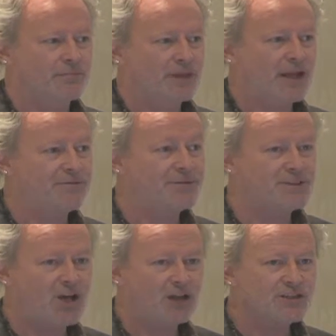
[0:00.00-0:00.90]
And
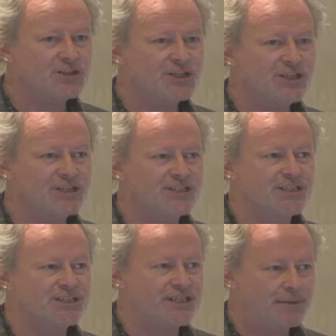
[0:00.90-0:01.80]
physiology is the
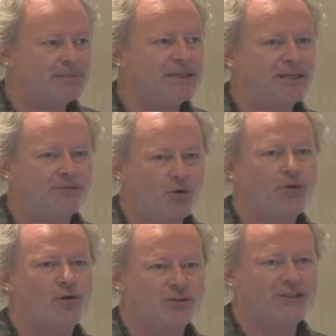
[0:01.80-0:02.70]
assembly of all
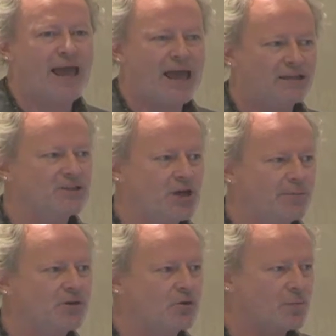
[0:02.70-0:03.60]
those
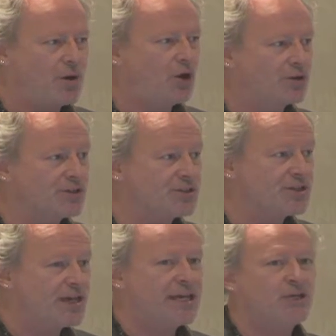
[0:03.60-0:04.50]
anatomical components
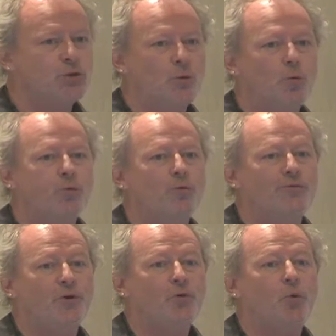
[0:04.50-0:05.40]
into a
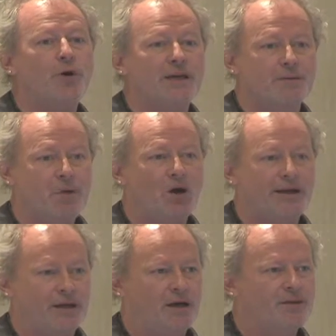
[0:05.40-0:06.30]
full working
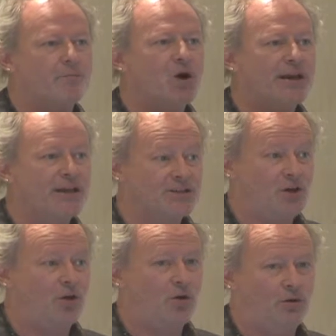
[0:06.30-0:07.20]
body, the body as a
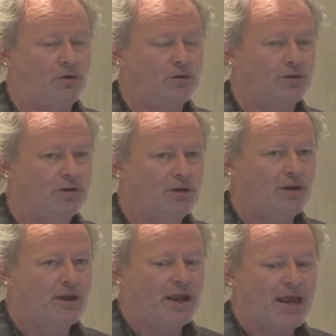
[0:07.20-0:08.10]
whole.
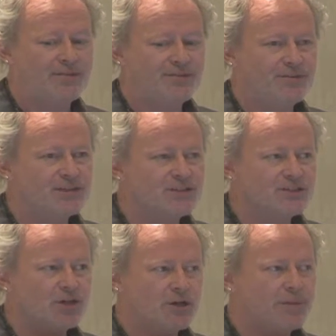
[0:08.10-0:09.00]
And this
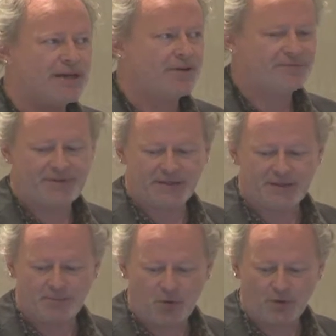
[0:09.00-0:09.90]
is going to become fairly
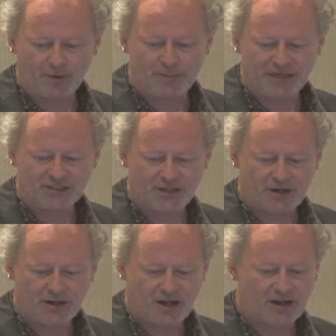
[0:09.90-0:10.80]
important because
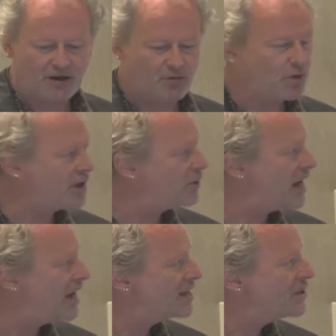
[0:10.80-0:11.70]
what I would
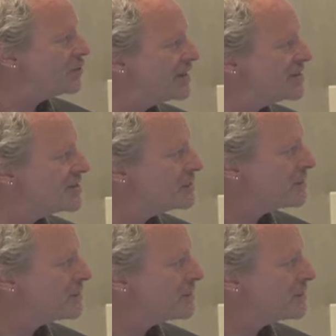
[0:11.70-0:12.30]
argue is